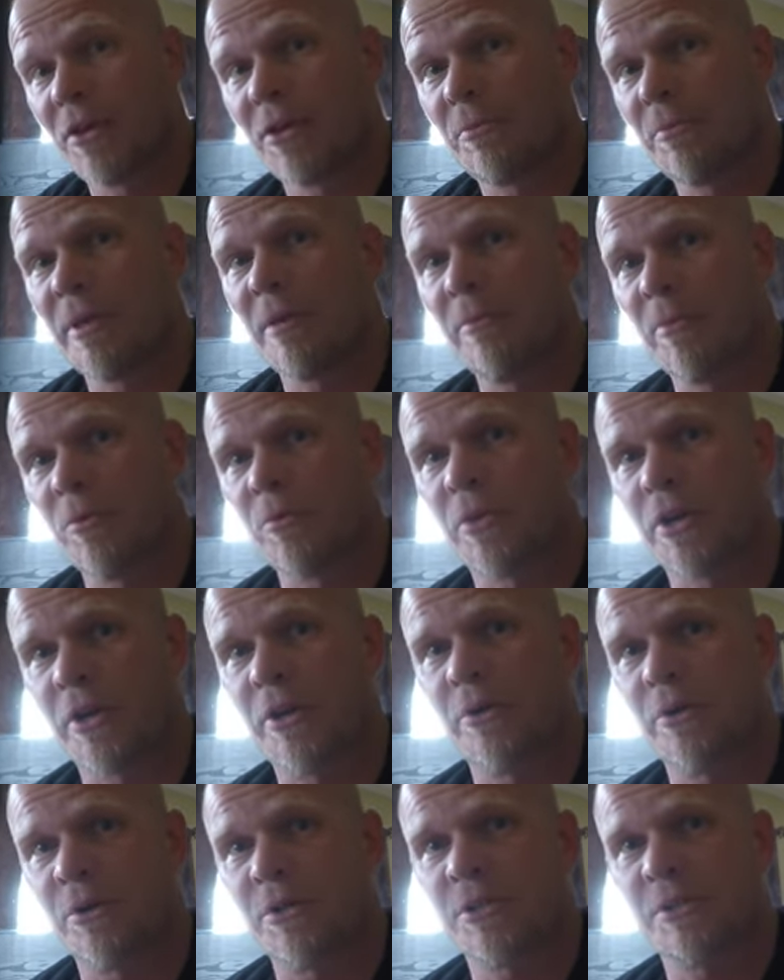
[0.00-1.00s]
other people were
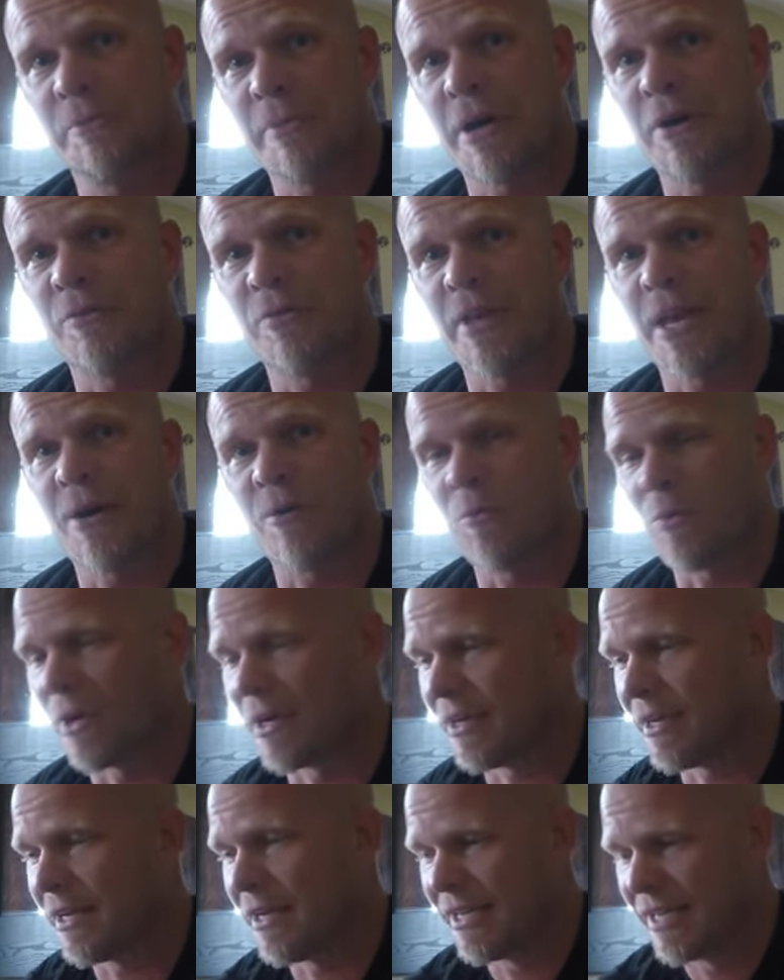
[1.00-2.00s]
curious about that
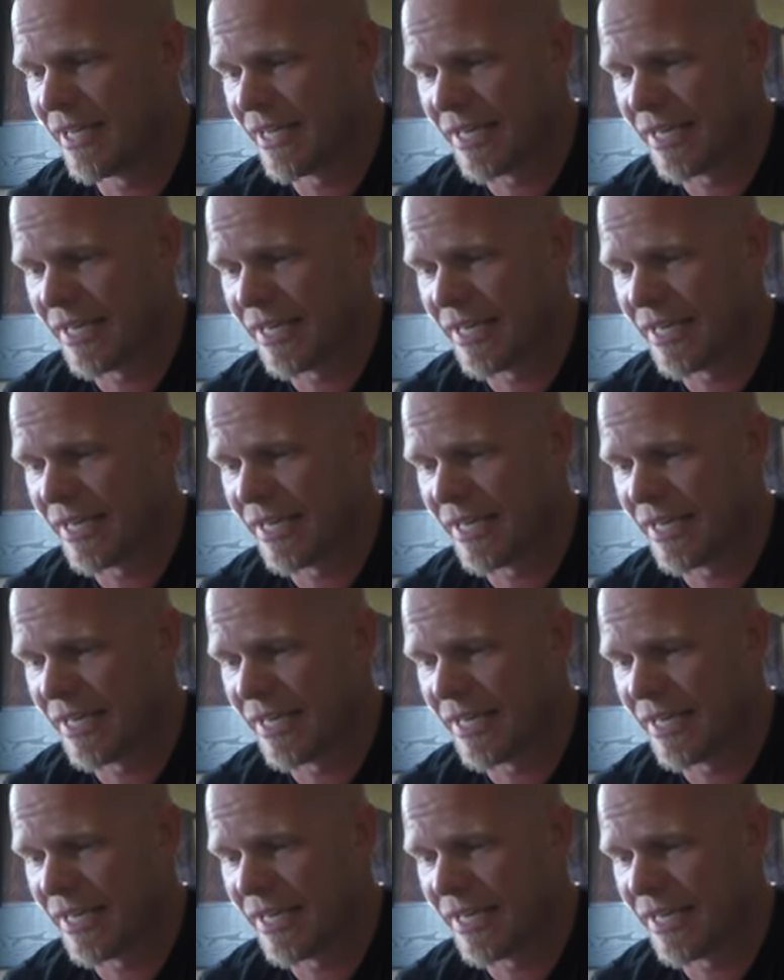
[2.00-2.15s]
one